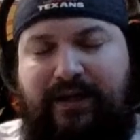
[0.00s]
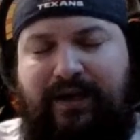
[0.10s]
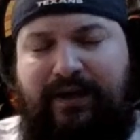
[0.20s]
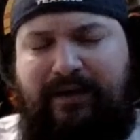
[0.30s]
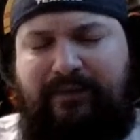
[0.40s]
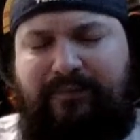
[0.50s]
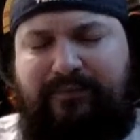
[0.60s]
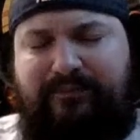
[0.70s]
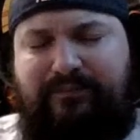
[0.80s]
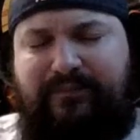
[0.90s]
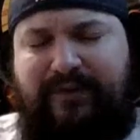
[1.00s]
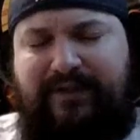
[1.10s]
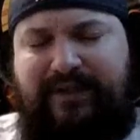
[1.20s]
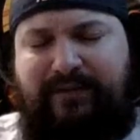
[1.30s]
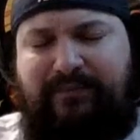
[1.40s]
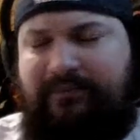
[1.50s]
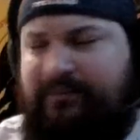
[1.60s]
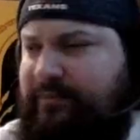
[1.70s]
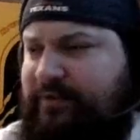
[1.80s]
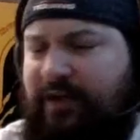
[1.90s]
Um, what's his name?
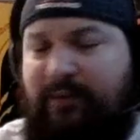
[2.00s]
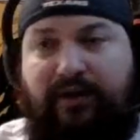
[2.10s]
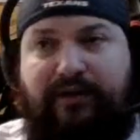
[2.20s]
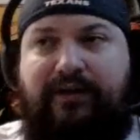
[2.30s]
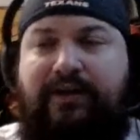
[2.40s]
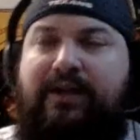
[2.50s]
Tom Holland.